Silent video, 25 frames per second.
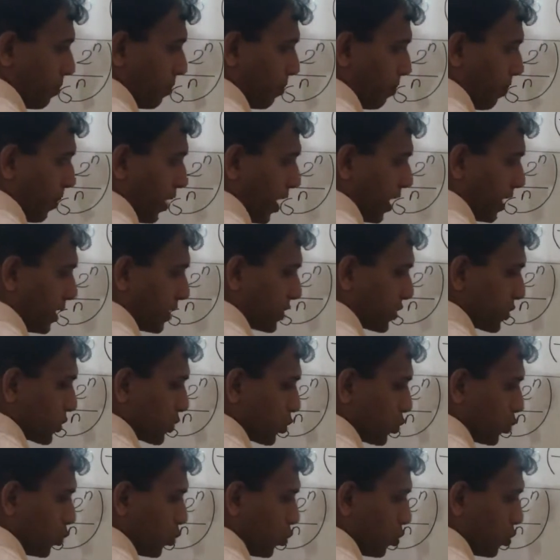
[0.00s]
plus
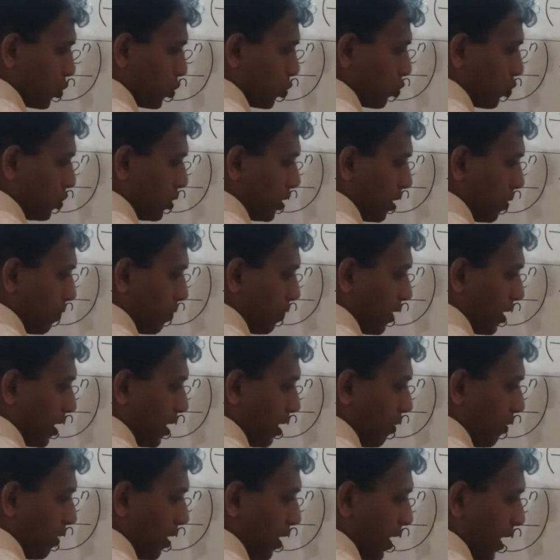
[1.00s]
2 to the
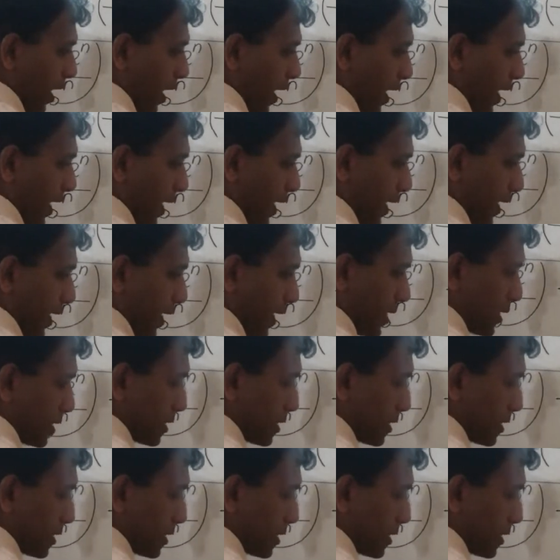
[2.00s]
power 8.